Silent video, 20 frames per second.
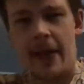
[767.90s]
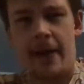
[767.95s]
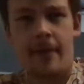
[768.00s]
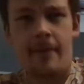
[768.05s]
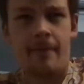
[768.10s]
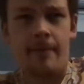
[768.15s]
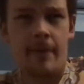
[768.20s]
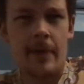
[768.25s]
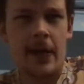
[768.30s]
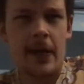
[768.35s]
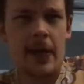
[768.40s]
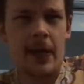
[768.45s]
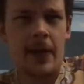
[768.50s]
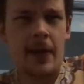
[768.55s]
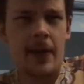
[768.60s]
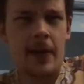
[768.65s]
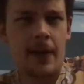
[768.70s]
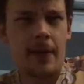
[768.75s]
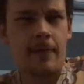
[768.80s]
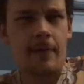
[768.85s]
Yeah,
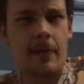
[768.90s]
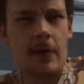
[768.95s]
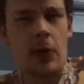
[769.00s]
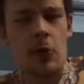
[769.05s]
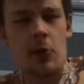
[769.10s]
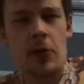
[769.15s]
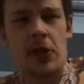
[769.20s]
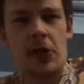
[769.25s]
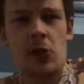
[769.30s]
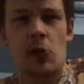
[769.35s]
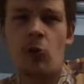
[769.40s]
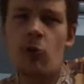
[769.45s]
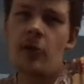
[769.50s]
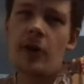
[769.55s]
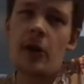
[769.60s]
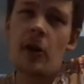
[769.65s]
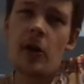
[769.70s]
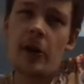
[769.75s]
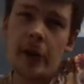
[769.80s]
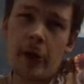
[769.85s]
they
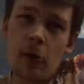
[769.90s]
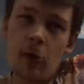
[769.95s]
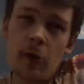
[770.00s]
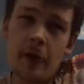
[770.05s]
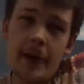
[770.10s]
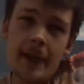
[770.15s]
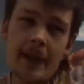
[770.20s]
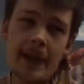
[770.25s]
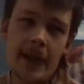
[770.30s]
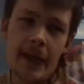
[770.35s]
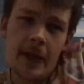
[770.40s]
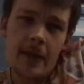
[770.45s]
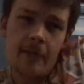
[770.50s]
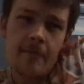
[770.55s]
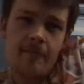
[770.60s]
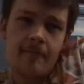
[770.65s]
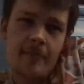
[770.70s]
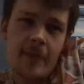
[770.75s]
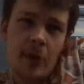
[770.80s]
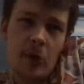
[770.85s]
scored early on, and
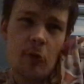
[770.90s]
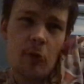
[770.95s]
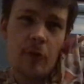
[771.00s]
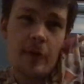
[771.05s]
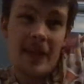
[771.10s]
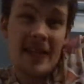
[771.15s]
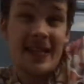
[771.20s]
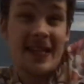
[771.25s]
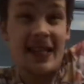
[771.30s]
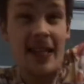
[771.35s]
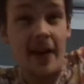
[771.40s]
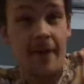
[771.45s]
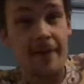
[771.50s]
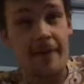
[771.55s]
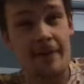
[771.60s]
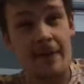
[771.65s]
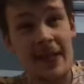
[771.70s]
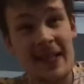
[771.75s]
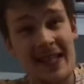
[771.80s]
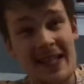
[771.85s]
then they did
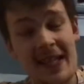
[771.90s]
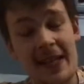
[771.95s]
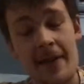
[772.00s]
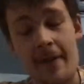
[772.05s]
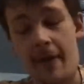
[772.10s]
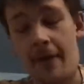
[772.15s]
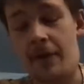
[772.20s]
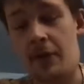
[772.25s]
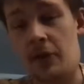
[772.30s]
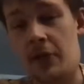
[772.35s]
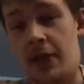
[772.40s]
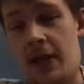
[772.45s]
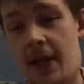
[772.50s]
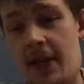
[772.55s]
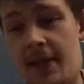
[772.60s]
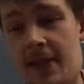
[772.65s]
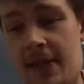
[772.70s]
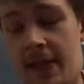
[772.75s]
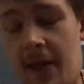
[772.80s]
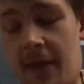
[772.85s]
have a few
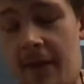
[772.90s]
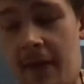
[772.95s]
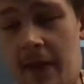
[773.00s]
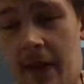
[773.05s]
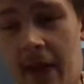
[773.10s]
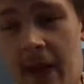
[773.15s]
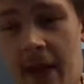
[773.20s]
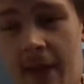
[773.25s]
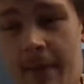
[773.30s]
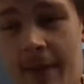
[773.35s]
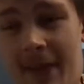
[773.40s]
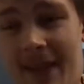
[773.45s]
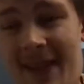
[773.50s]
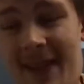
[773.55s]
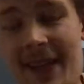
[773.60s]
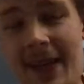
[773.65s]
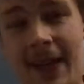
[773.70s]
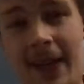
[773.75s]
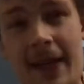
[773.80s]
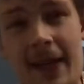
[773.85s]
chances after that,
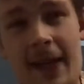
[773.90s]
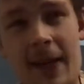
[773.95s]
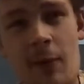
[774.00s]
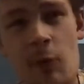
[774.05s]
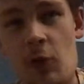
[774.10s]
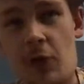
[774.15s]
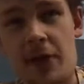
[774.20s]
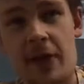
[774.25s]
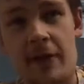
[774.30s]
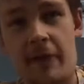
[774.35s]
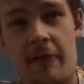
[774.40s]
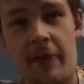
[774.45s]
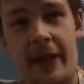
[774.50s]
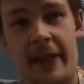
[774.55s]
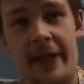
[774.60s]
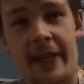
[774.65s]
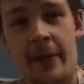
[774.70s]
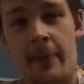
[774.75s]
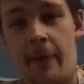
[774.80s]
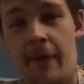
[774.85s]
but it wasn't a
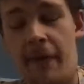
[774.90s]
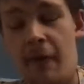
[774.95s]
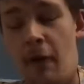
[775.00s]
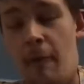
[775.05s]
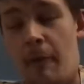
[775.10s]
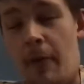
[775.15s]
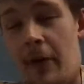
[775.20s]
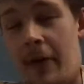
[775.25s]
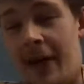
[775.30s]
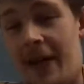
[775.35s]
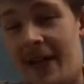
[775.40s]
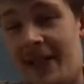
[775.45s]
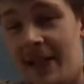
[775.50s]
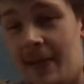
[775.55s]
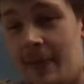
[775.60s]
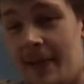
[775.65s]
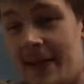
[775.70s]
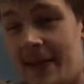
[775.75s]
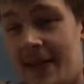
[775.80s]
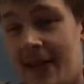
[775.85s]
great game of football,
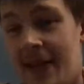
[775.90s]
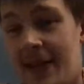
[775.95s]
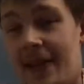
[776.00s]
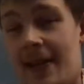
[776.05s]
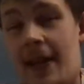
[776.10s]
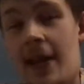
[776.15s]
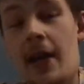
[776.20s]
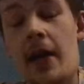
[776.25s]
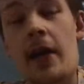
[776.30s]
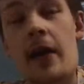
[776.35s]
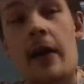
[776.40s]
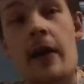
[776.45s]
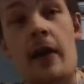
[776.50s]
has to be said.